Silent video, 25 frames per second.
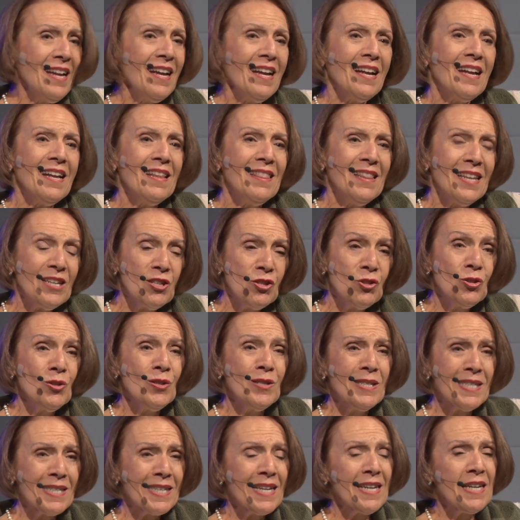And that you
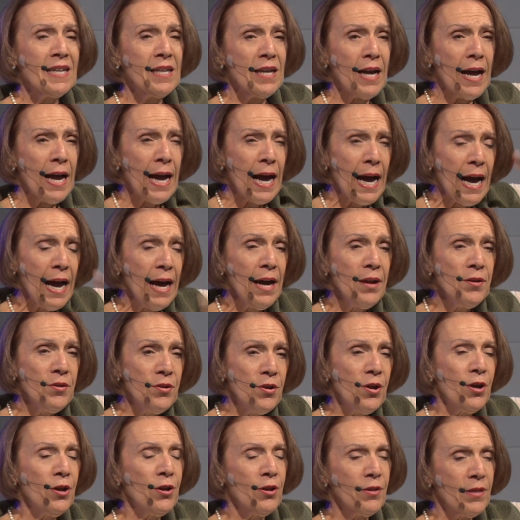say, I
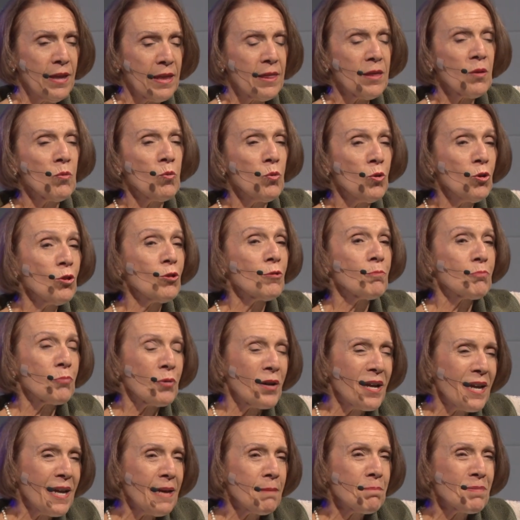know that the world
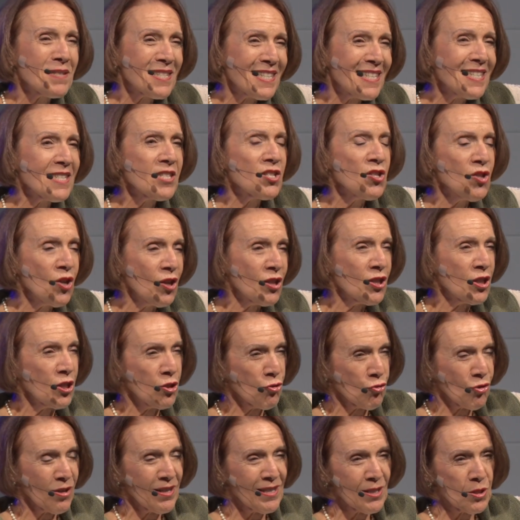perhaps is not a
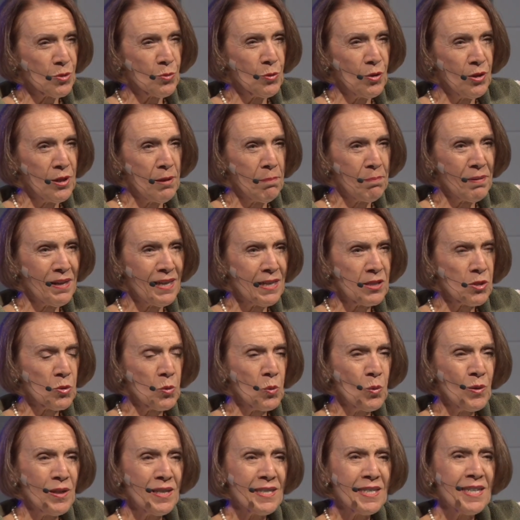trustworthy place
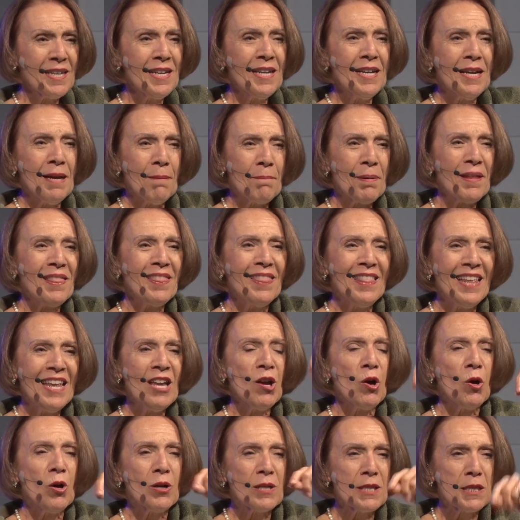always, but
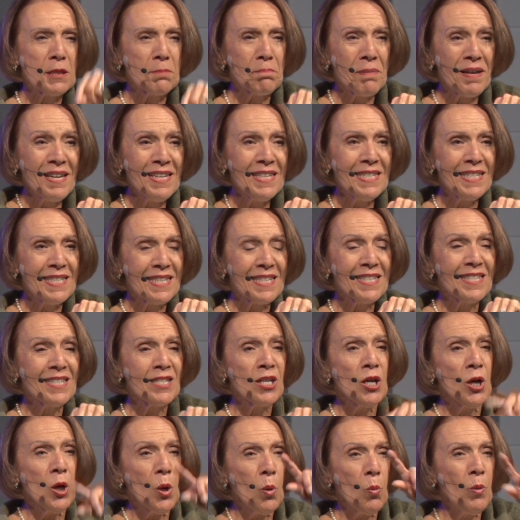there are spaces
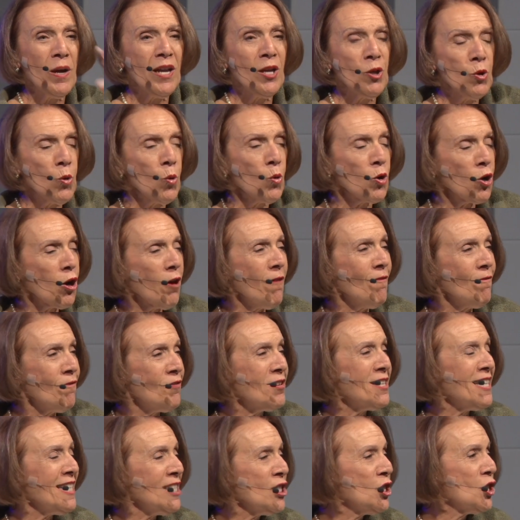where your
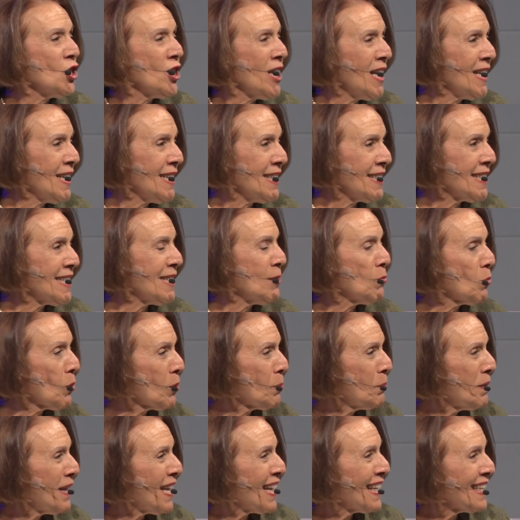confidentiality will
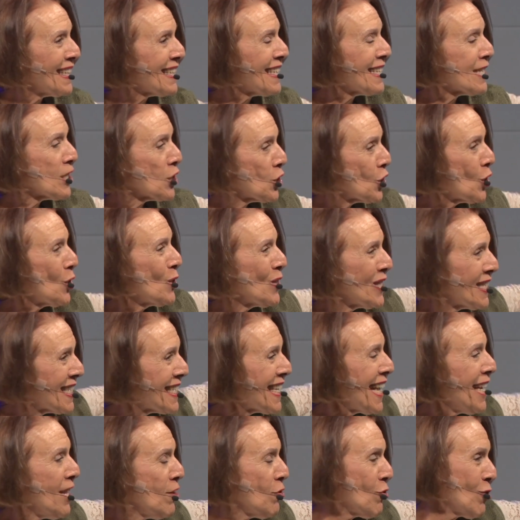be held so
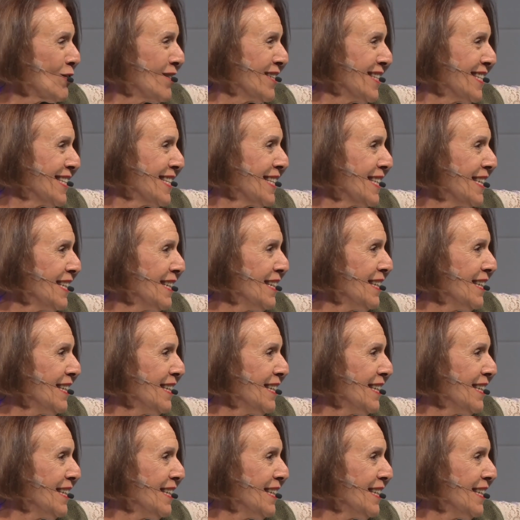sacred